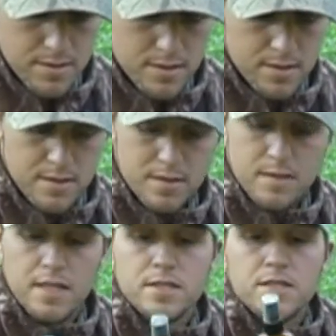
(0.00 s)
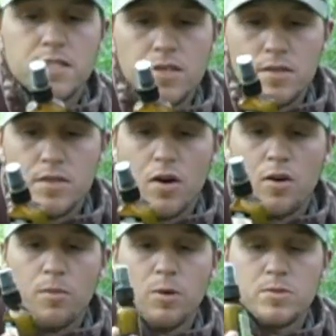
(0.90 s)
scent shield,
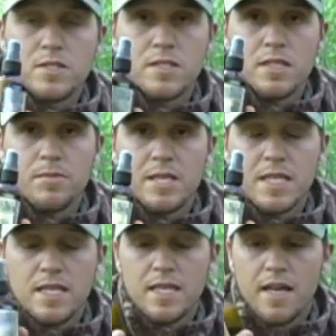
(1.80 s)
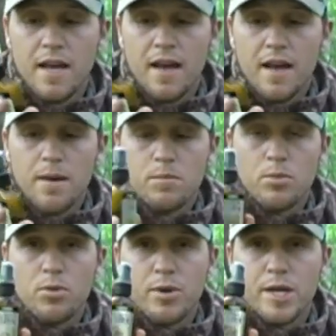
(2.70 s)
almost steaming,
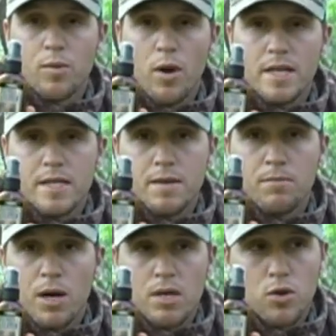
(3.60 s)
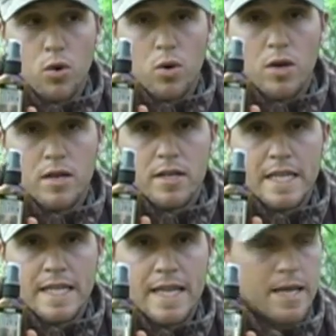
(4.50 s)
pre-rut buck lure in